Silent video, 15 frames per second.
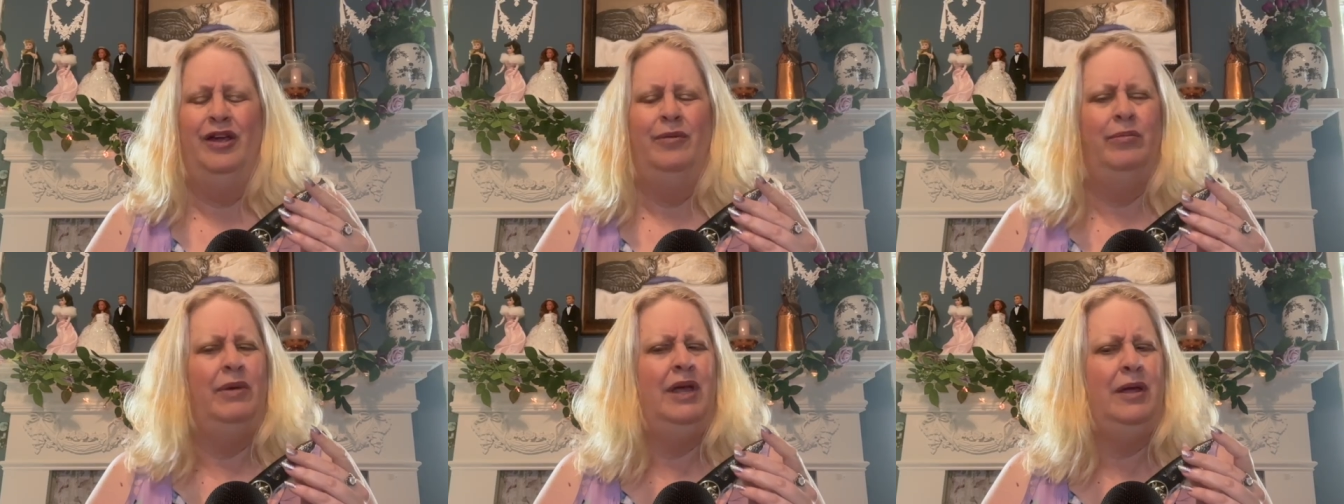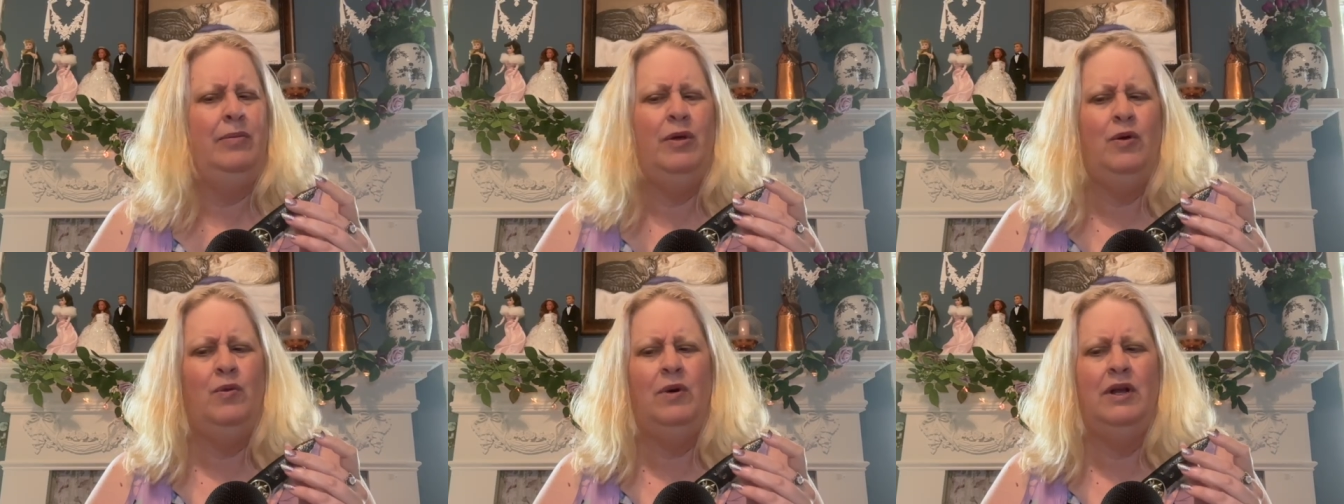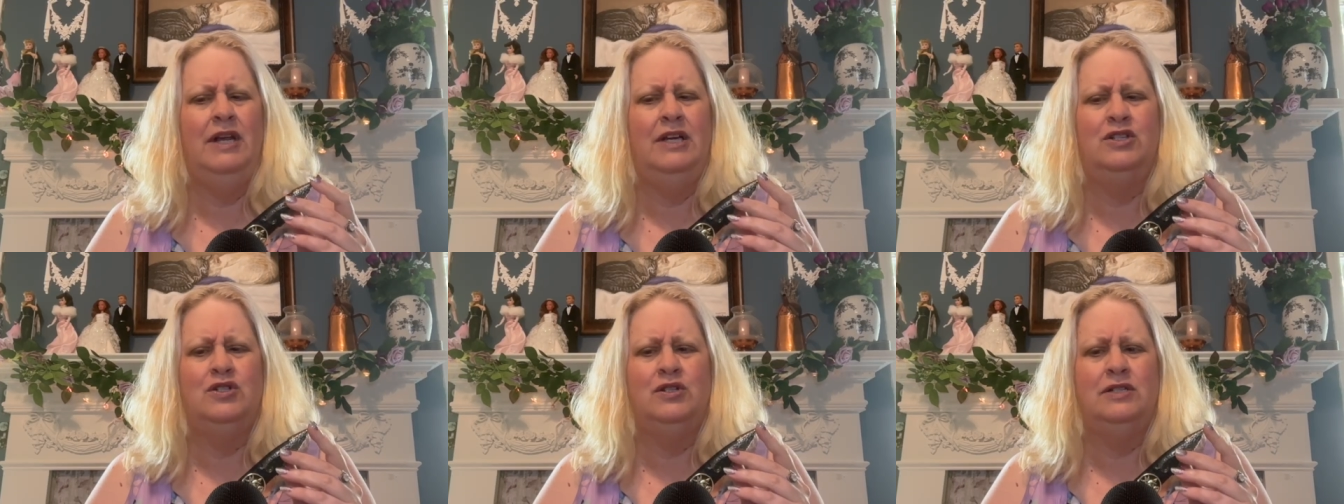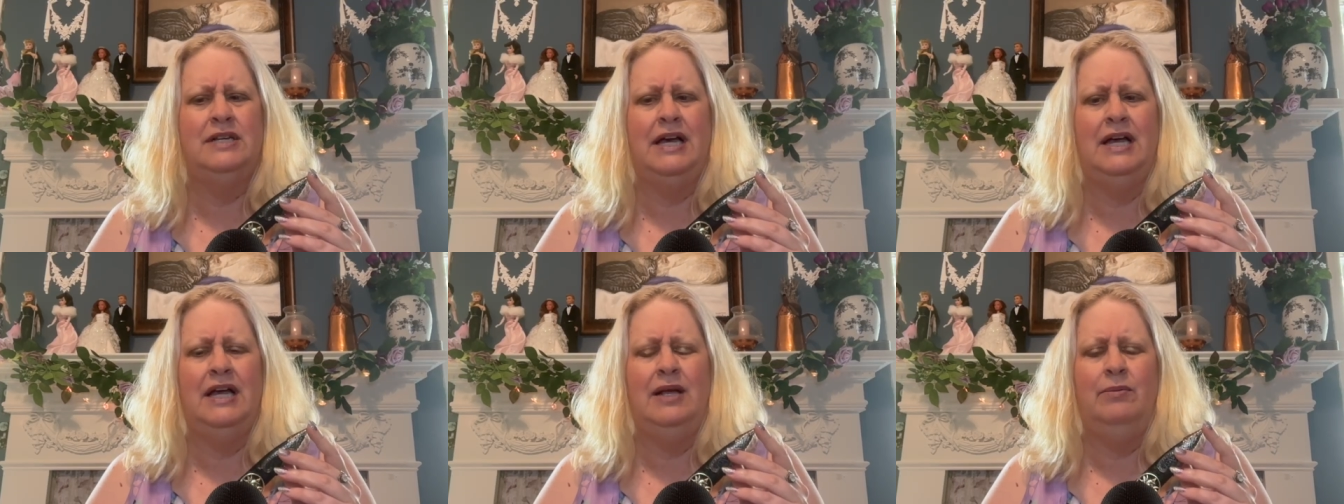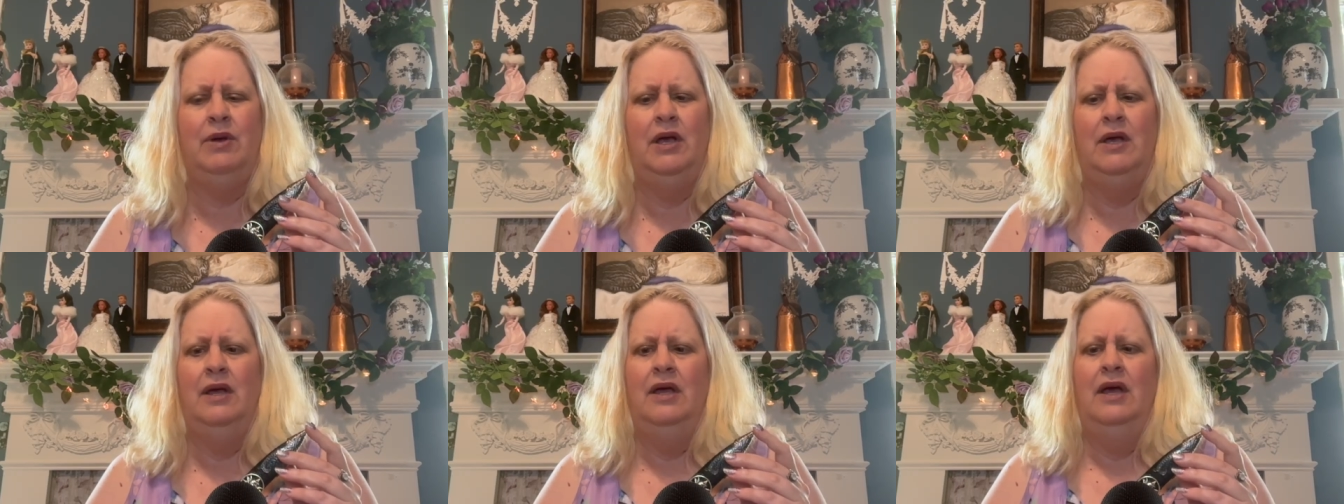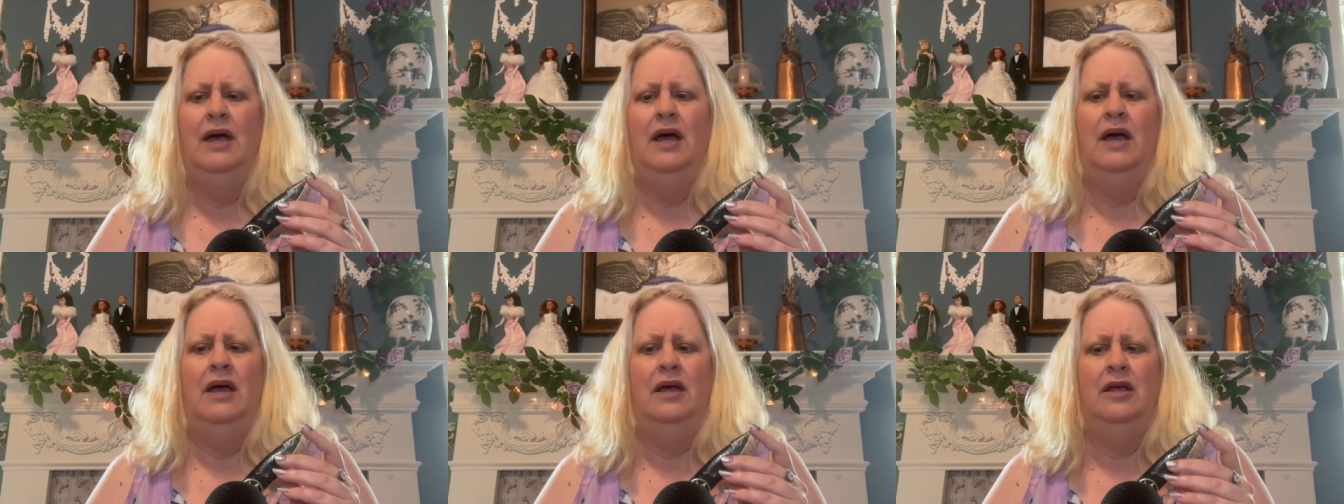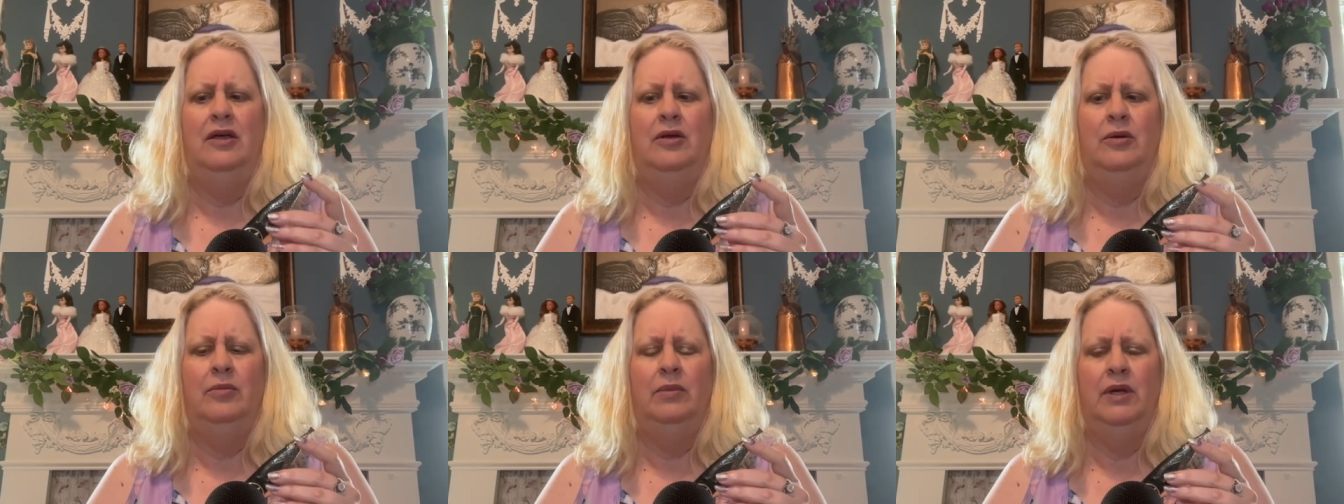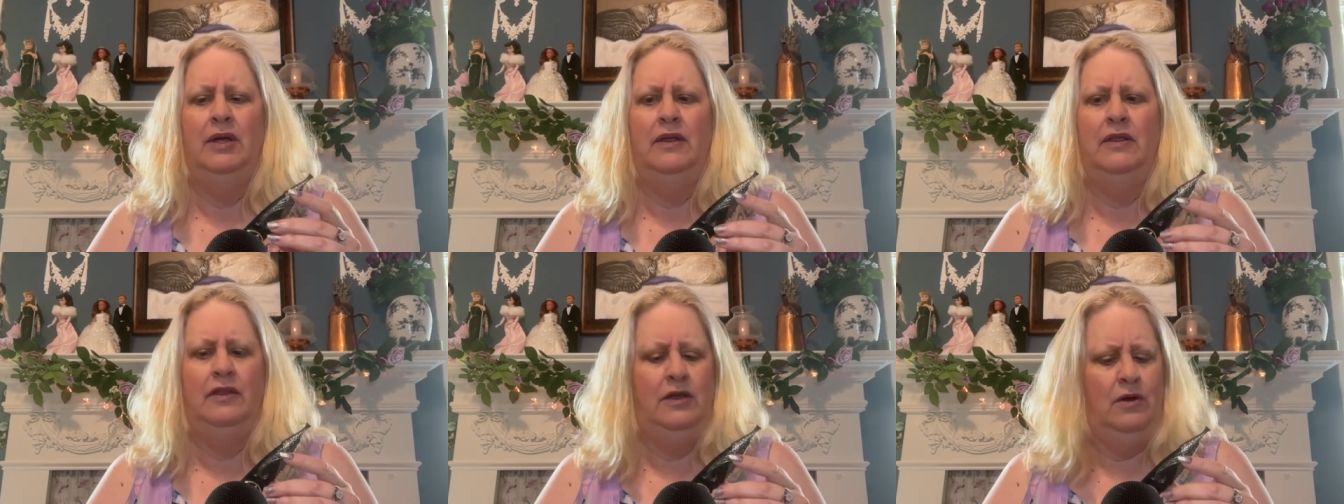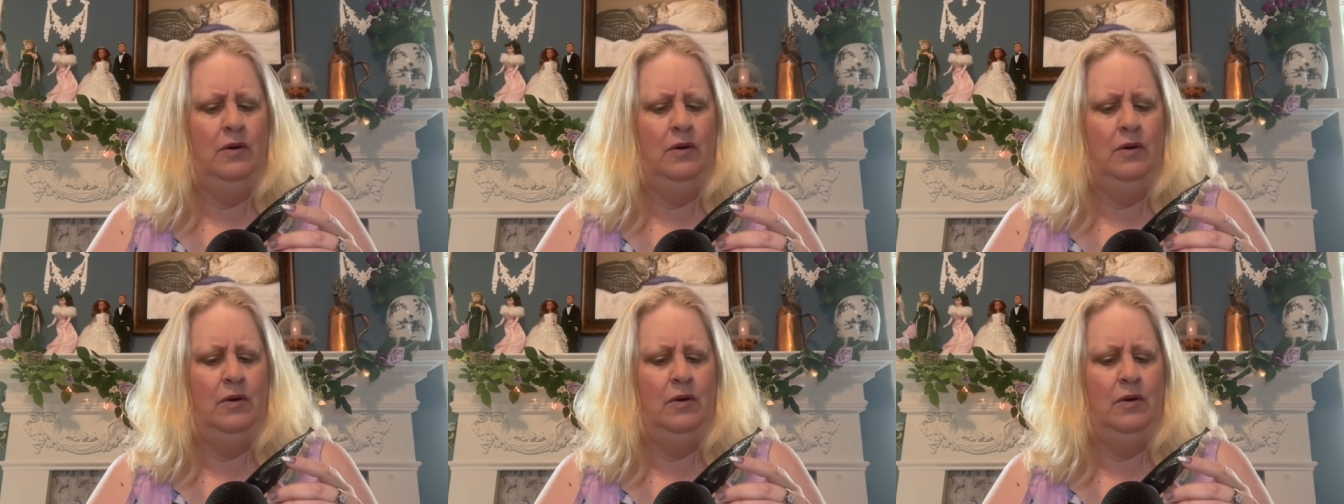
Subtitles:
Maybe one extra time. The